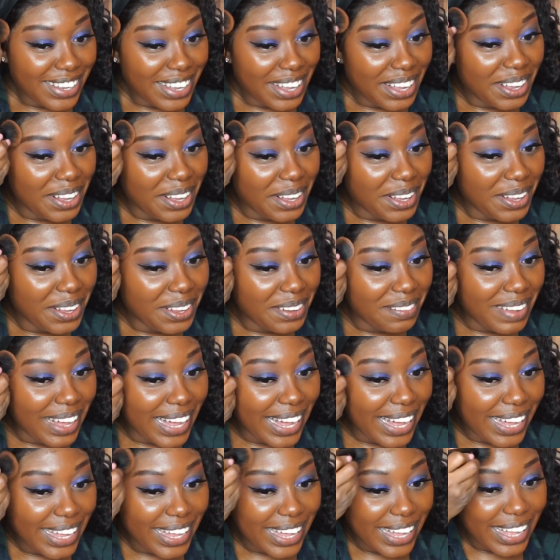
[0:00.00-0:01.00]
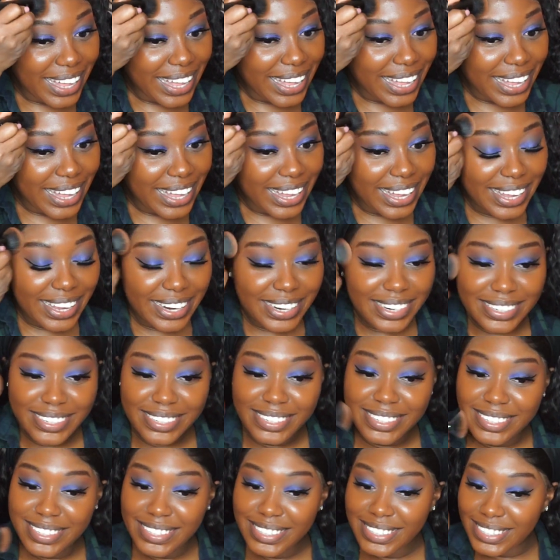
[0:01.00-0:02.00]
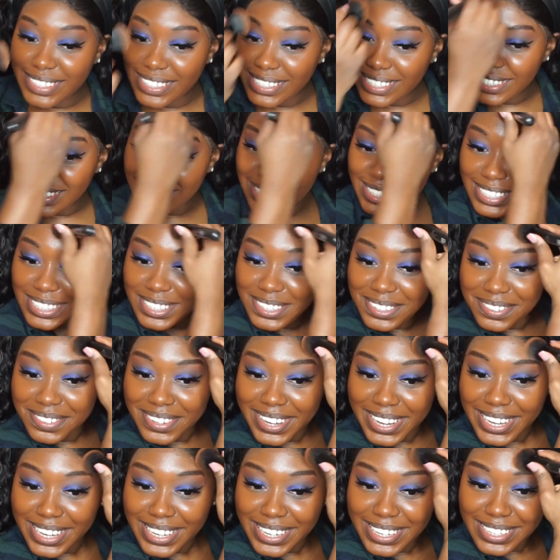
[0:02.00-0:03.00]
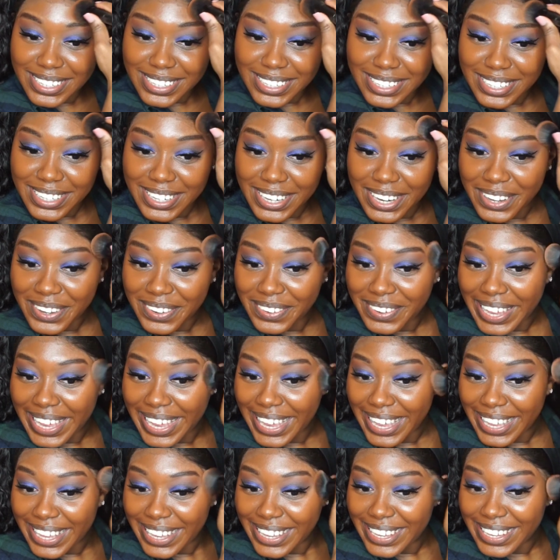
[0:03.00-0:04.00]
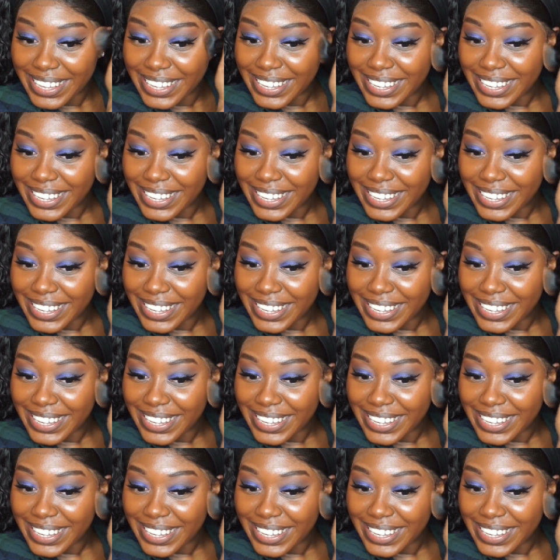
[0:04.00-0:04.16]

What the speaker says: Oh my God. This is too red. No way.